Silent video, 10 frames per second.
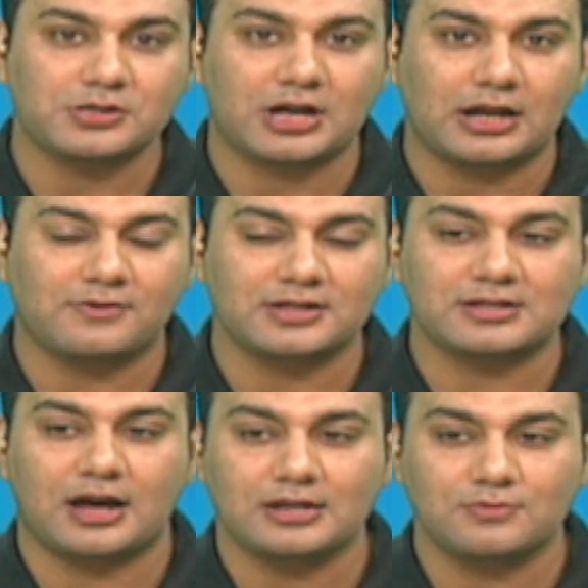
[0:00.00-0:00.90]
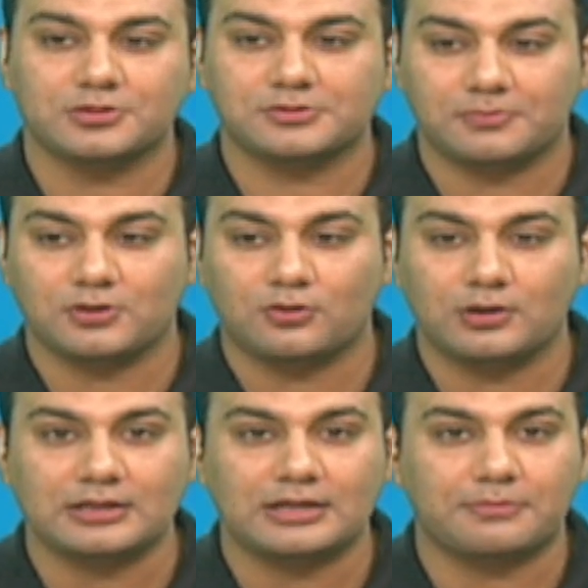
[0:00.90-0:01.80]
Shahnawaz Dhani was,
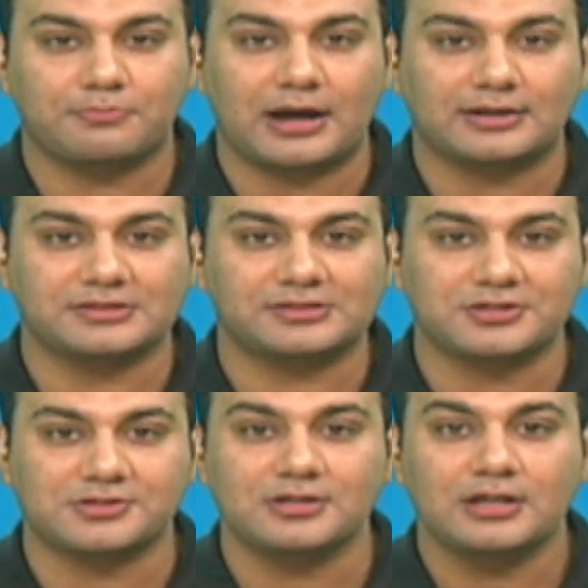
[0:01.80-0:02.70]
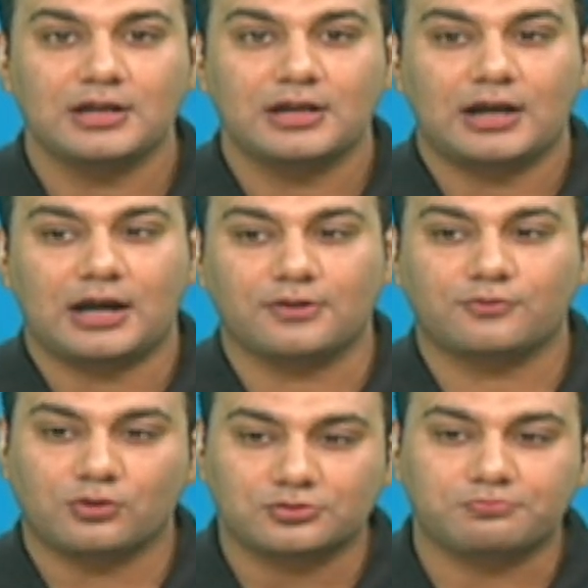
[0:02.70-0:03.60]
in that practice session, and of
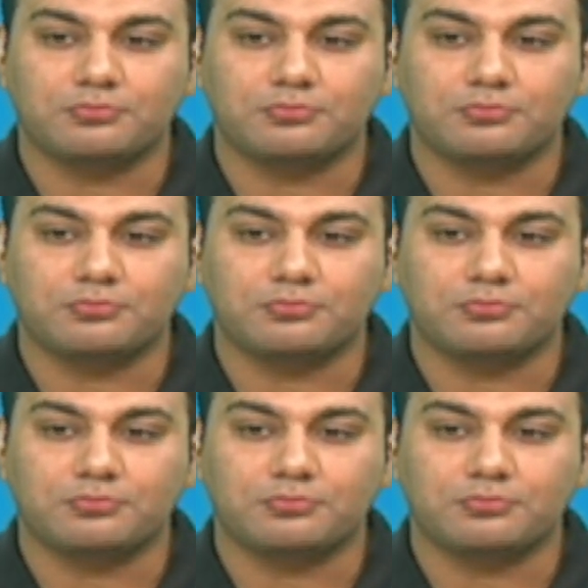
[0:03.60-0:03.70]
course,